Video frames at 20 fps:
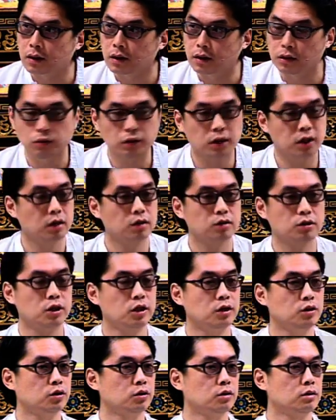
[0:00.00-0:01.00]
you cannot
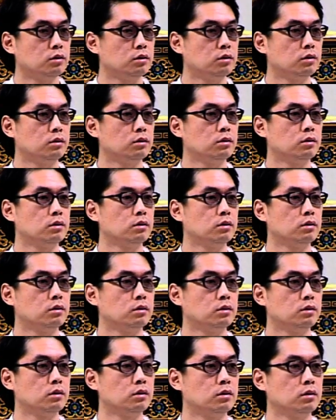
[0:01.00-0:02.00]
change.
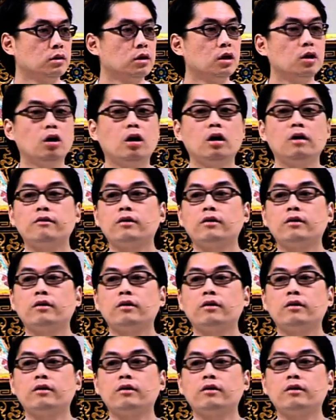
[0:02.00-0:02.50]
The law